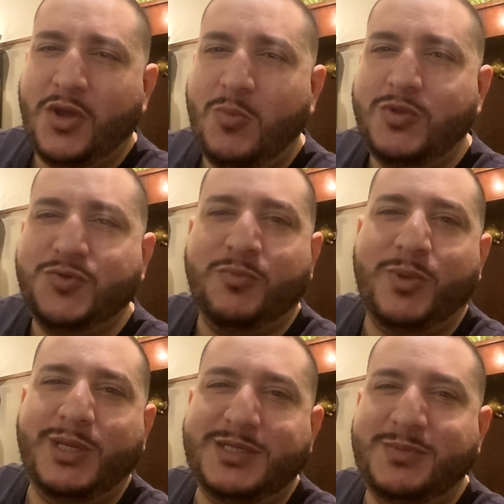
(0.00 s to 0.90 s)
Almost
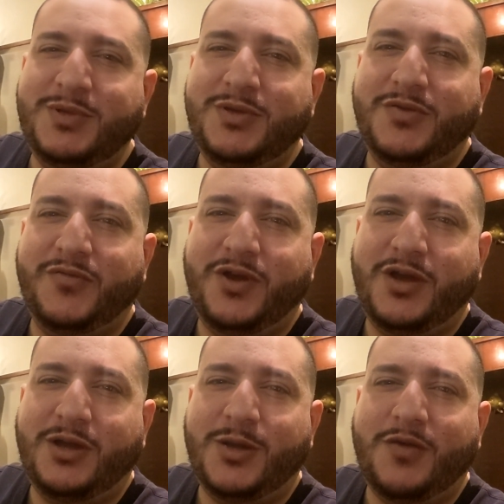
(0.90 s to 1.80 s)
reminds me of
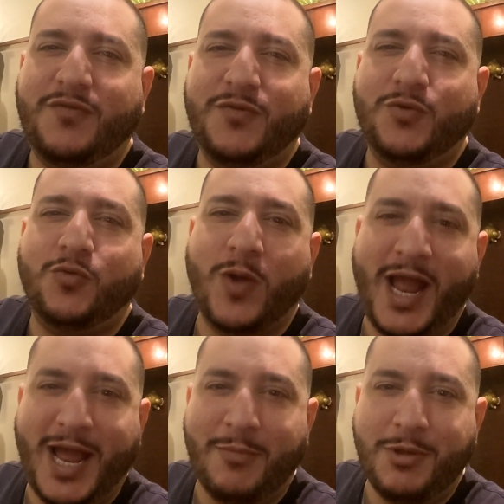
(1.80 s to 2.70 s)

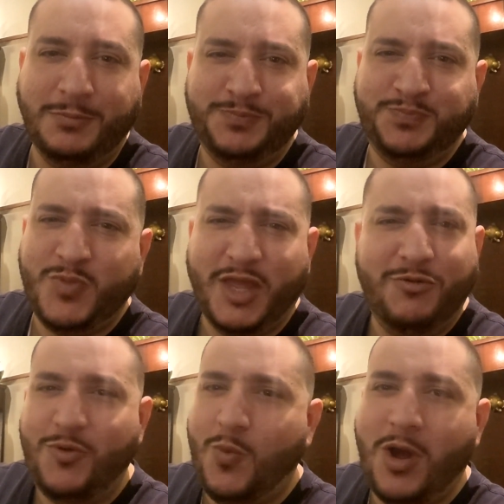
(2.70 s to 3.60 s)
crab. I
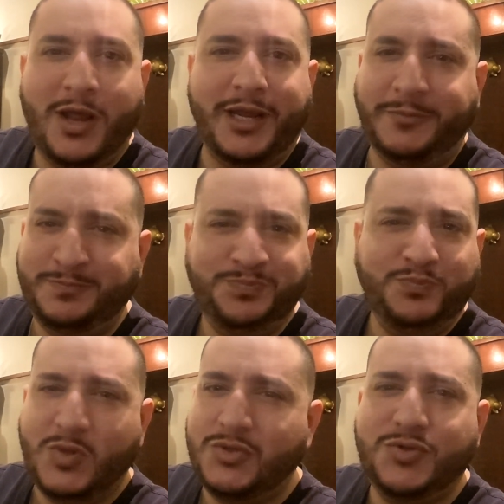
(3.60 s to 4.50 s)
don't know why.
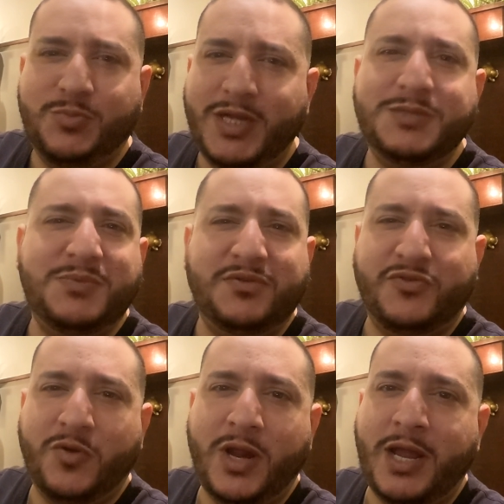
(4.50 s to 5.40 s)
It just reminds me
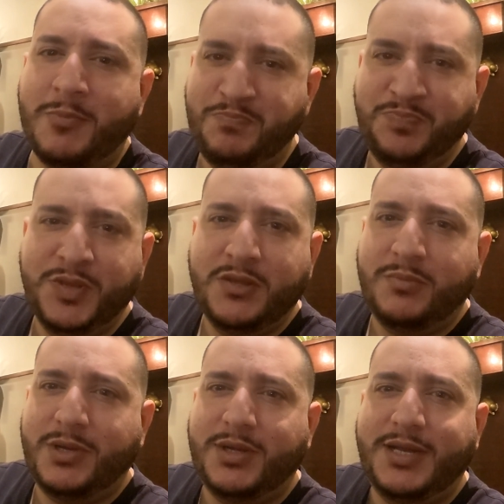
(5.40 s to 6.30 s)
of crab.
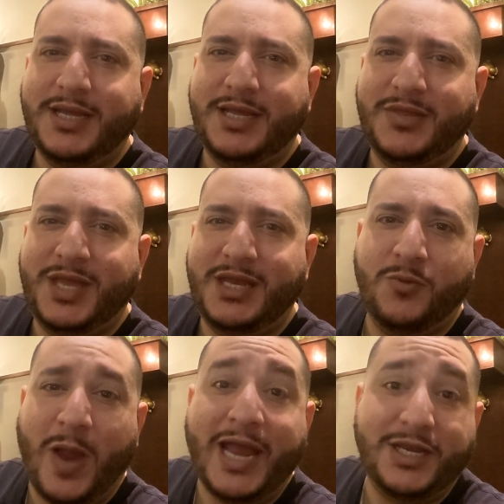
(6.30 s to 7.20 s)
But
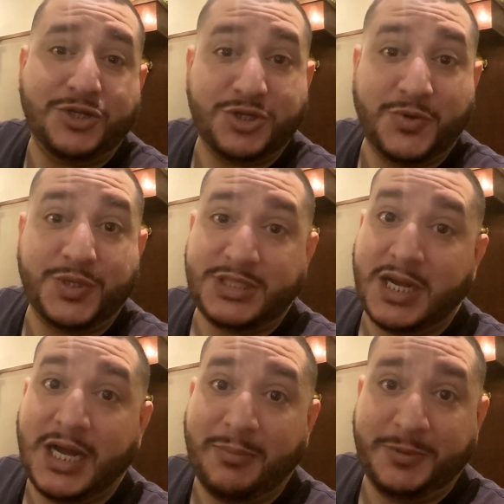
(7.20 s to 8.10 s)
that radish on the
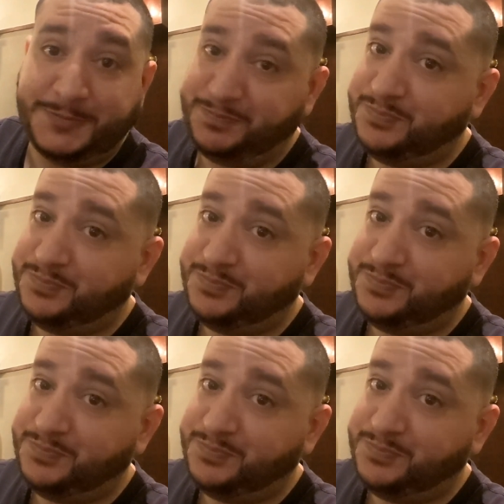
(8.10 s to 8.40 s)
top